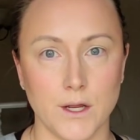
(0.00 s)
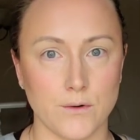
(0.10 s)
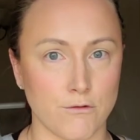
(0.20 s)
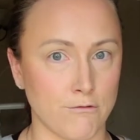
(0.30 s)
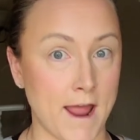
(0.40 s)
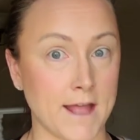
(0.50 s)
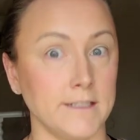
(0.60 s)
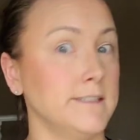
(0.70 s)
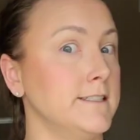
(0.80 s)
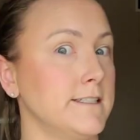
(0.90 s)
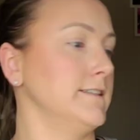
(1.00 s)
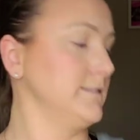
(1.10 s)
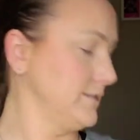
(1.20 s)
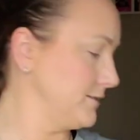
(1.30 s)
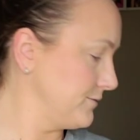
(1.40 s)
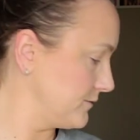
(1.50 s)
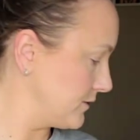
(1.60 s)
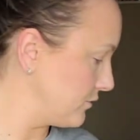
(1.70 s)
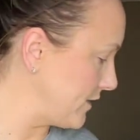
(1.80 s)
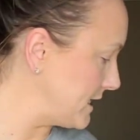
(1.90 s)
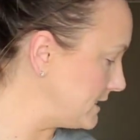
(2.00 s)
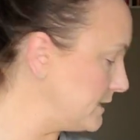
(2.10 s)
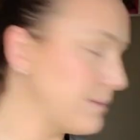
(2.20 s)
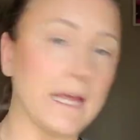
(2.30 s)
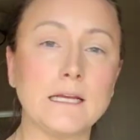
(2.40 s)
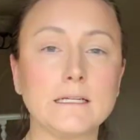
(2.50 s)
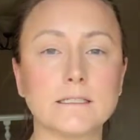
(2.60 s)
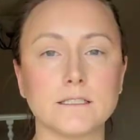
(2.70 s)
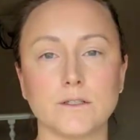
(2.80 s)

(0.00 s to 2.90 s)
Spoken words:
reds and crazy pinks.